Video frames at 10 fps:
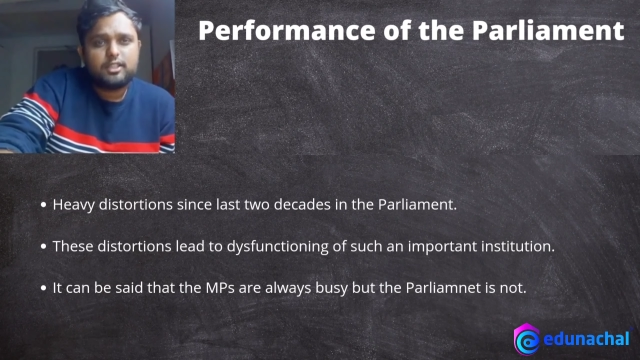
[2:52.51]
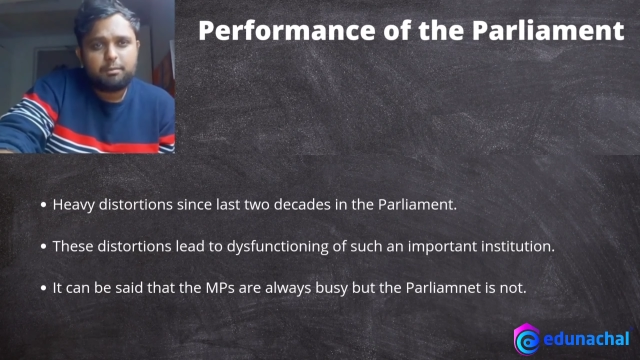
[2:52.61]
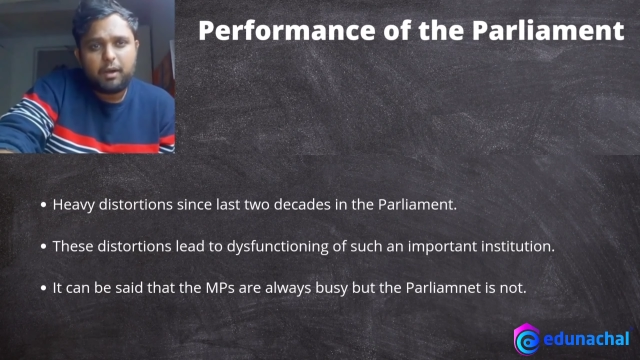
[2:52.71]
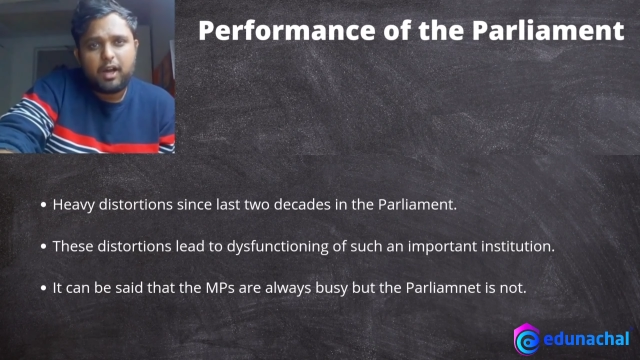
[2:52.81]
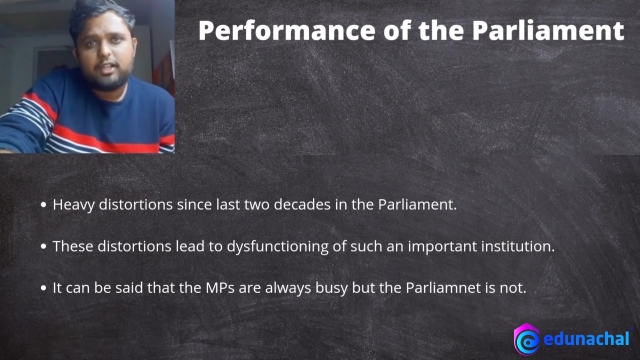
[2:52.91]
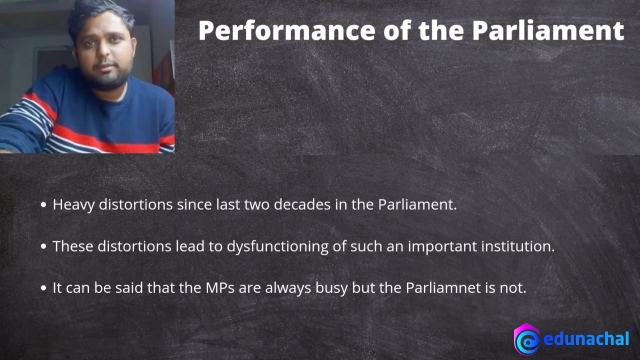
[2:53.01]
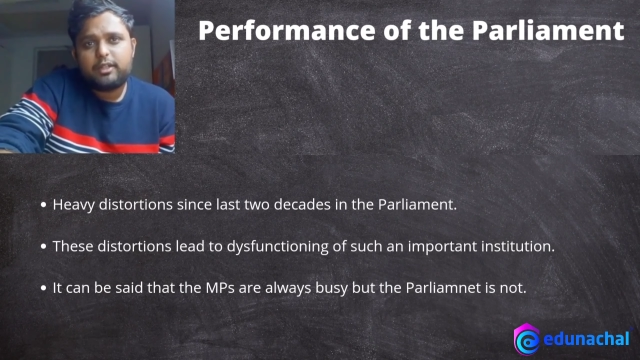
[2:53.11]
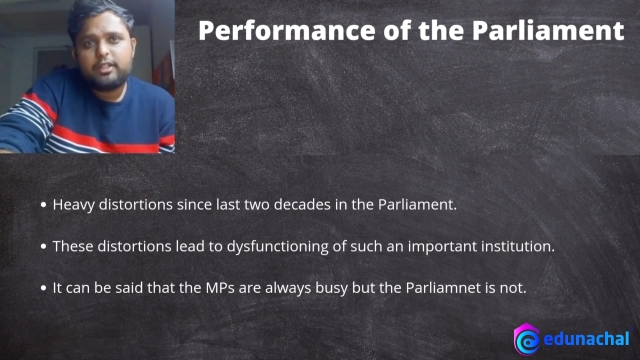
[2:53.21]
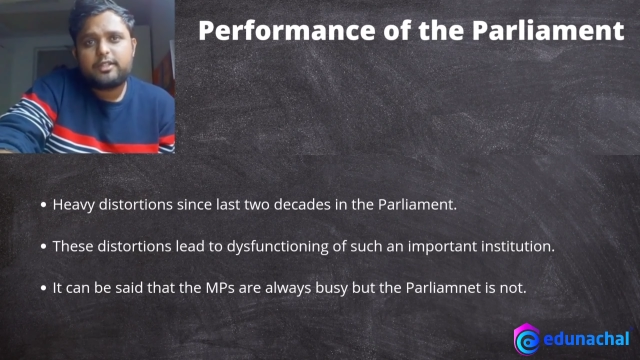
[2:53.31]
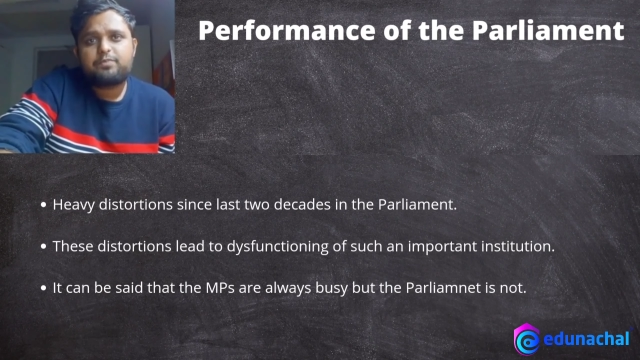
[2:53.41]
the
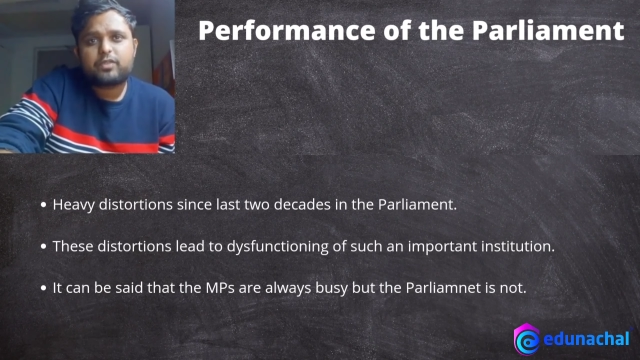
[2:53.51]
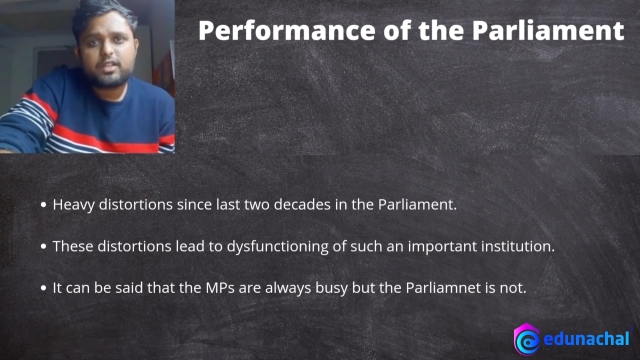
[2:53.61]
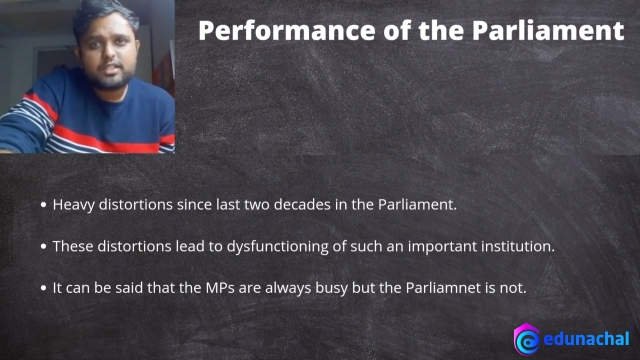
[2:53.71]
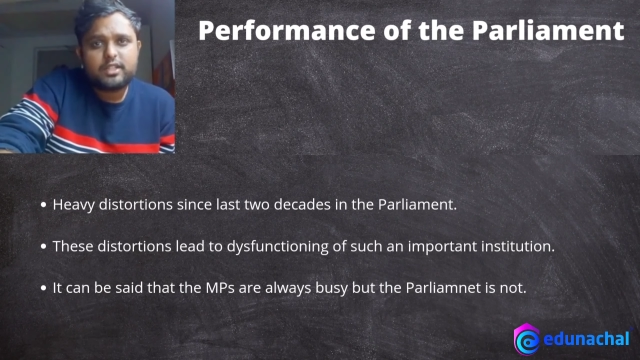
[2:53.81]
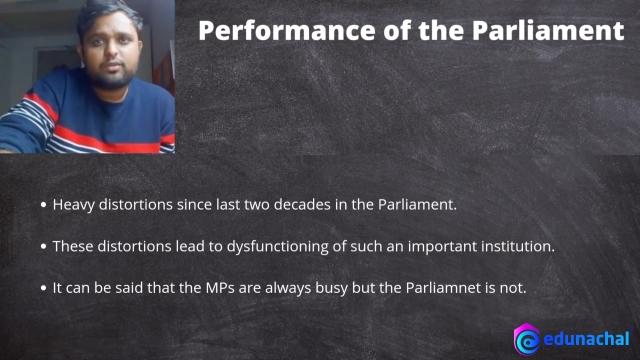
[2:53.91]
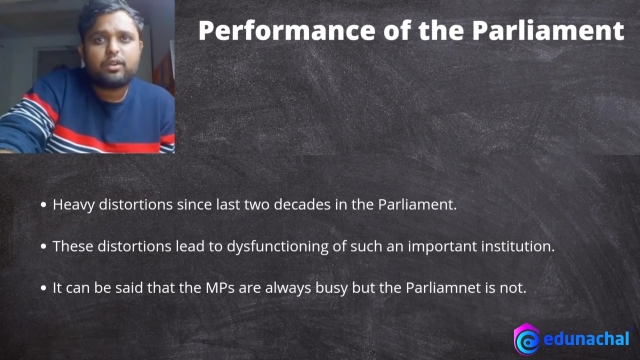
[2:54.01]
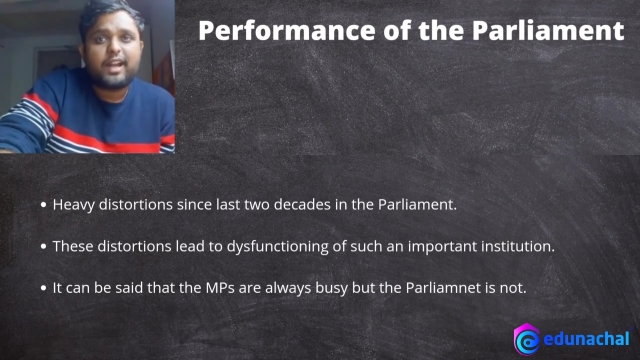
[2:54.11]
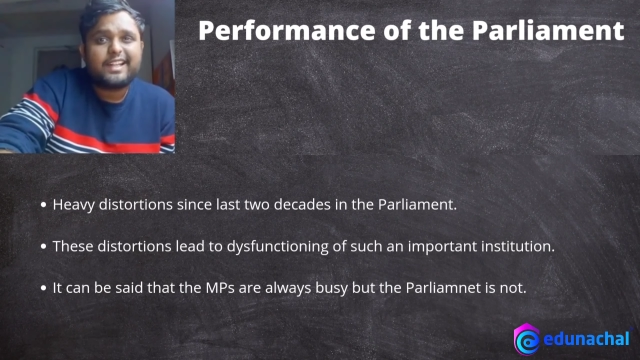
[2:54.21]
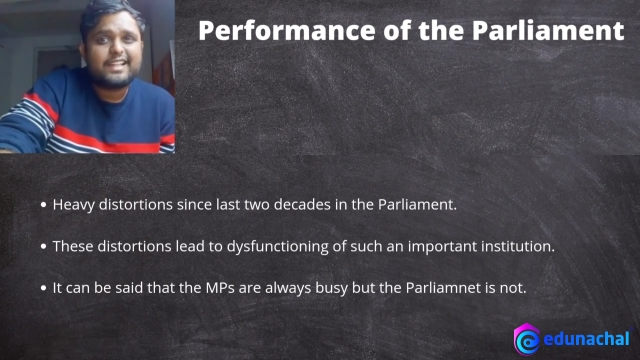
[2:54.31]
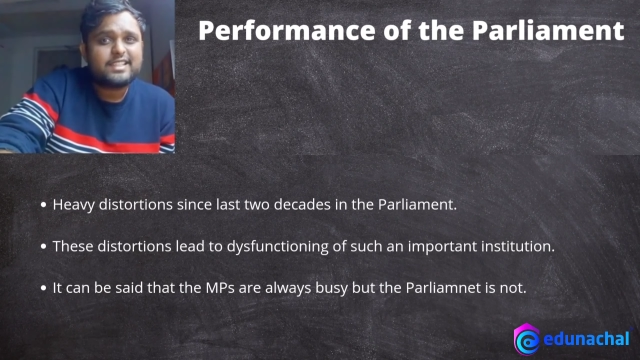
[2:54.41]
parliament sit for
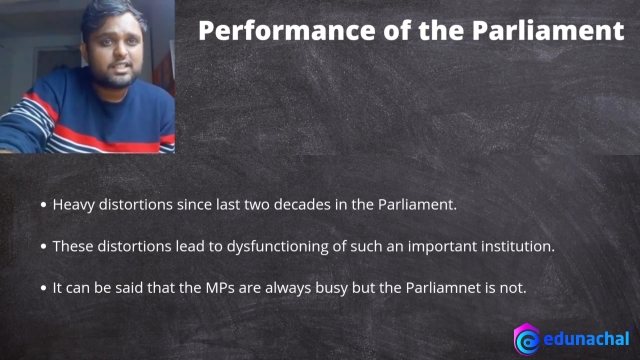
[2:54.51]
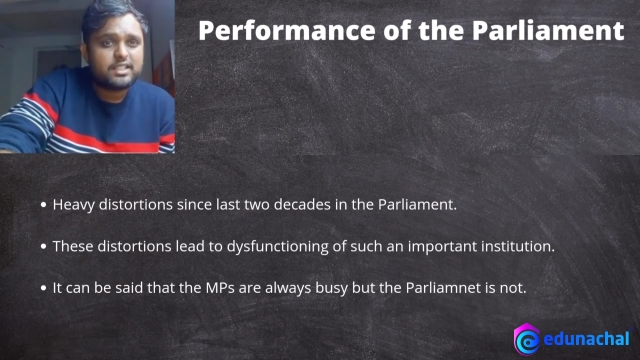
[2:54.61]
at least